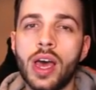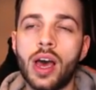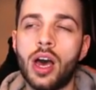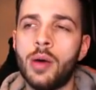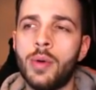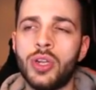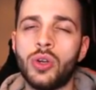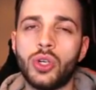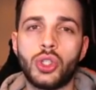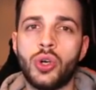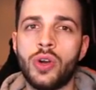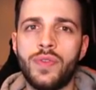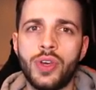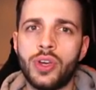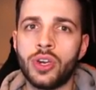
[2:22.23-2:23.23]
Um, I'm not
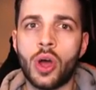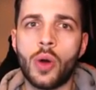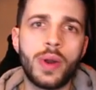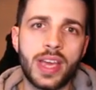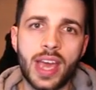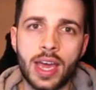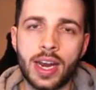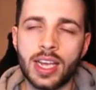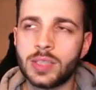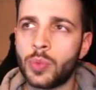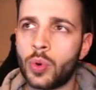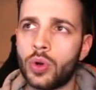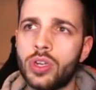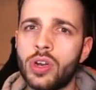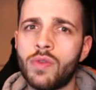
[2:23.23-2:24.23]
sure if you can only get an S
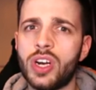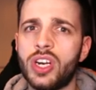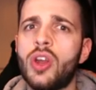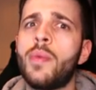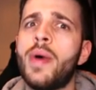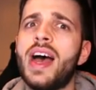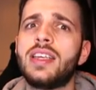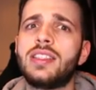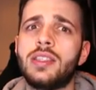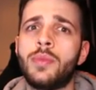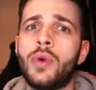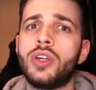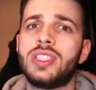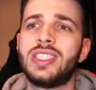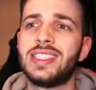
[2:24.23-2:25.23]
model. I don't really know about Aston
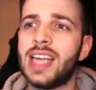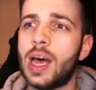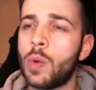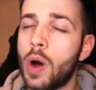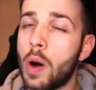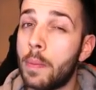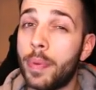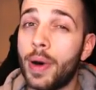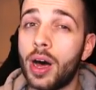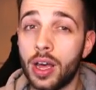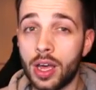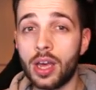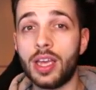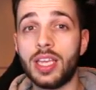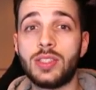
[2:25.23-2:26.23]
Martins that well, but
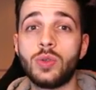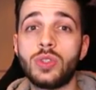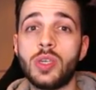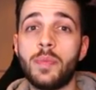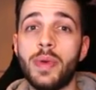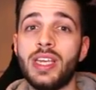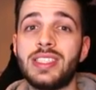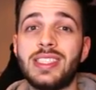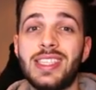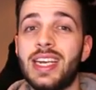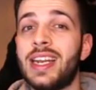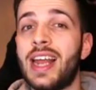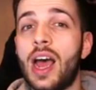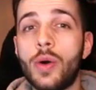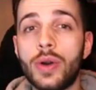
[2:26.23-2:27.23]
he's also been seen
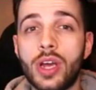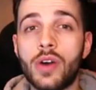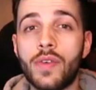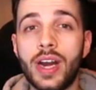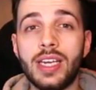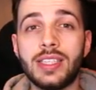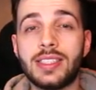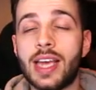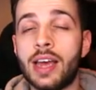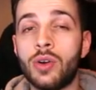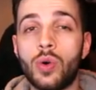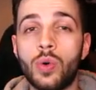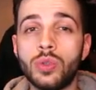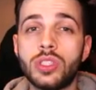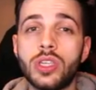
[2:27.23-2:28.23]
in Audi R eights, and
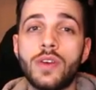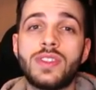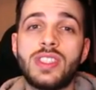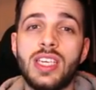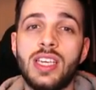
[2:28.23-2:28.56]
also I've